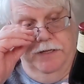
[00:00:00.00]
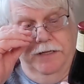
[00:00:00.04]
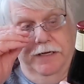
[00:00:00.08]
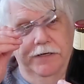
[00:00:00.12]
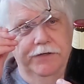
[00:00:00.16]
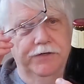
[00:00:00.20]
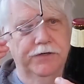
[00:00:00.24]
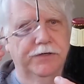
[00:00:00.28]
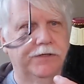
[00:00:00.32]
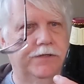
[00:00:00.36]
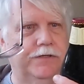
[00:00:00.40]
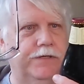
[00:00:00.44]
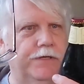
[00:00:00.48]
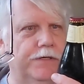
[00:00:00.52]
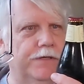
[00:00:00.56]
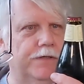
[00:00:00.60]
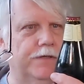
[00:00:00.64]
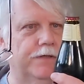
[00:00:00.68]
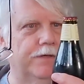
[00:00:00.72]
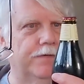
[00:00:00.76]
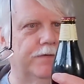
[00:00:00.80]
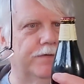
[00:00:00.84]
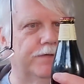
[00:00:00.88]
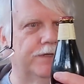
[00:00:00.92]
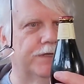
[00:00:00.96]
that just is
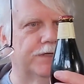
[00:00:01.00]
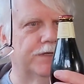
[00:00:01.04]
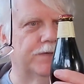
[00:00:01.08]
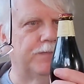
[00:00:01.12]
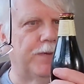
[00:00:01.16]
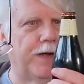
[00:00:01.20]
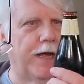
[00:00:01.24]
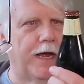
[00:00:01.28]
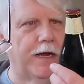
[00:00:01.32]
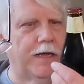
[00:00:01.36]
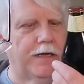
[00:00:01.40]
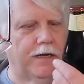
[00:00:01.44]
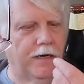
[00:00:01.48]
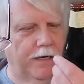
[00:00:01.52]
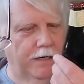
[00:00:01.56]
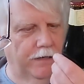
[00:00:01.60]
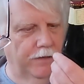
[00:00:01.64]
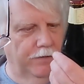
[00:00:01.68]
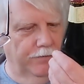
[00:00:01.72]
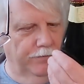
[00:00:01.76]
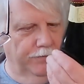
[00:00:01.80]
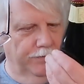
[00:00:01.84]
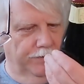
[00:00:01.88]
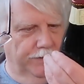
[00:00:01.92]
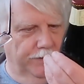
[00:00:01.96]
a 6-pack, and I
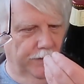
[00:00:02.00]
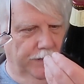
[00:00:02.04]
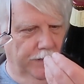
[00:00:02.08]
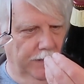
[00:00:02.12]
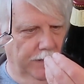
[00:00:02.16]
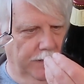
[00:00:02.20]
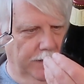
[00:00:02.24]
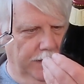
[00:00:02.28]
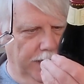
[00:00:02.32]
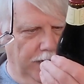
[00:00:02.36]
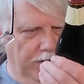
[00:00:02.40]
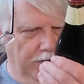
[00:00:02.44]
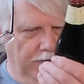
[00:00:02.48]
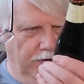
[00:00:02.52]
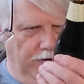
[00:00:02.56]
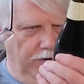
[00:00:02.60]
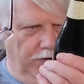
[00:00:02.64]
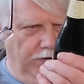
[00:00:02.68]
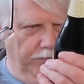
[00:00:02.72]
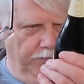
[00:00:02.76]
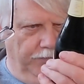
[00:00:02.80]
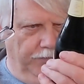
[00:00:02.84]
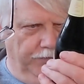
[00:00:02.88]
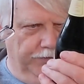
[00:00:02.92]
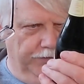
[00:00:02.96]
don't see any
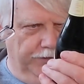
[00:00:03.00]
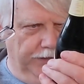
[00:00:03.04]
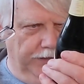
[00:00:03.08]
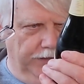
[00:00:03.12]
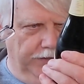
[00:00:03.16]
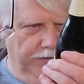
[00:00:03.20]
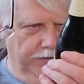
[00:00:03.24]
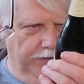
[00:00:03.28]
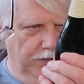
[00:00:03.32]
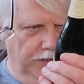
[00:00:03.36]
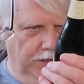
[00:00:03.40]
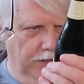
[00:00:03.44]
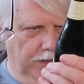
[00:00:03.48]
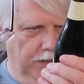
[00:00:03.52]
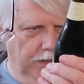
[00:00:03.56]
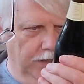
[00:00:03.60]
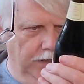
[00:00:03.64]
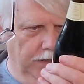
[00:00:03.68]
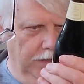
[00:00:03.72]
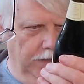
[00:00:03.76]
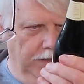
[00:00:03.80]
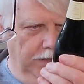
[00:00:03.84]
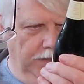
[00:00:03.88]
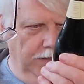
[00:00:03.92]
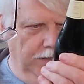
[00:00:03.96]
alcohol percentage on
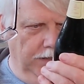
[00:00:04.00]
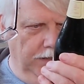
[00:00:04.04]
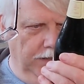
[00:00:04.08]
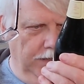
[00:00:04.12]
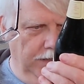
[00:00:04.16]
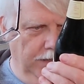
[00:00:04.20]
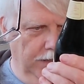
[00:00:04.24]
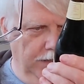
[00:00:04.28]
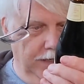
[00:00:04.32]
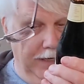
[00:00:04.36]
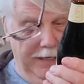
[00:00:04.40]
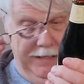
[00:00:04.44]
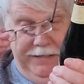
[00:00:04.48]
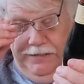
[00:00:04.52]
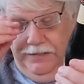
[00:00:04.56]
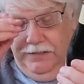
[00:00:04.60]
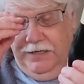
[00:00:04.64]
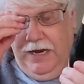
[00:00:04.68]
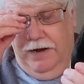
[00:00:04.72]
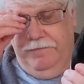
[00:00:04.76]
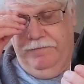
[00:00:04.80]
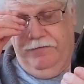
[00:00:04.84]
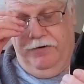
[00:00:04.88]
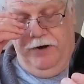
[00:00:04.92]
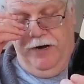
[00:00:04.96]
it. It's
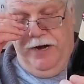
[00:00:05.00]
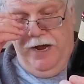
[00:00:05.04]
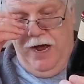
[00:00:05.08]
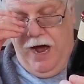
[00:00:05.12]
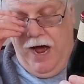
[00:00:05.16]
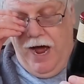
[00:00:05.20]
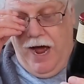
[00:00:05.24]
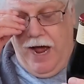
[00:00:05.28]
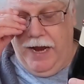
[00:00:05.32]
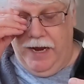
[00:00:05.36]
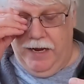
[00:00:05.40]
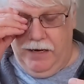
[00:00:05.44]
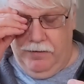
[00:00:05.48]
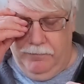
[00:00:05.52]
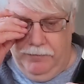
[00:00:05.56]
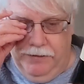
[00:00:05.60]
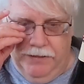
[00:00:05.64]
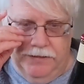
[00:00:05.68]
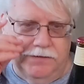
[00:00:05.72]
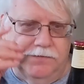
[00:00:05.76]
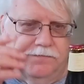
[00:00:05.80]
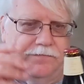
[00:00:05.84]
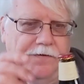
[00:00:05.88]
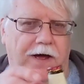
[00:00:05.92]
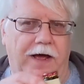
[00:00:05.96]
not very high. I mean,
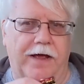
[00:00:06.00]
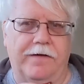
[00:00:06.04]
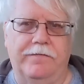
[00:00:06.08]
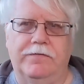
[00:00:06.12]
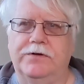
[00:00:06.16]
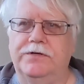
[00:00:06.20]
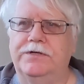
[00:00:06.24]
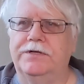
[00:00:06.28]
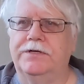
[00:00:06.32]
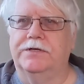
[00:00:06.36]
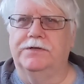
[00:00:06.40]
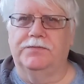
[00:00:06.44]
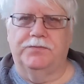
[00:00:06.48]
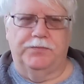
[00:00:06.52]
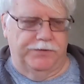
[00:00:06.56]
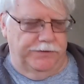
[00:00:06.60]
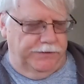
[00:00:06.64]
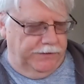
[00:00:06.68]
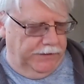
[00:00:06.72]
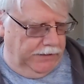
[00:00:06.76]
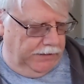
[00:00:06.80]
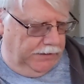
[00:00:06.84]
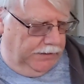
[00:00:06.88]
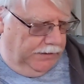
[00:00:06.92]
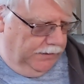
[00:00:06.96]
it's 5 or
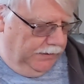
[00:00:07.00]
6%.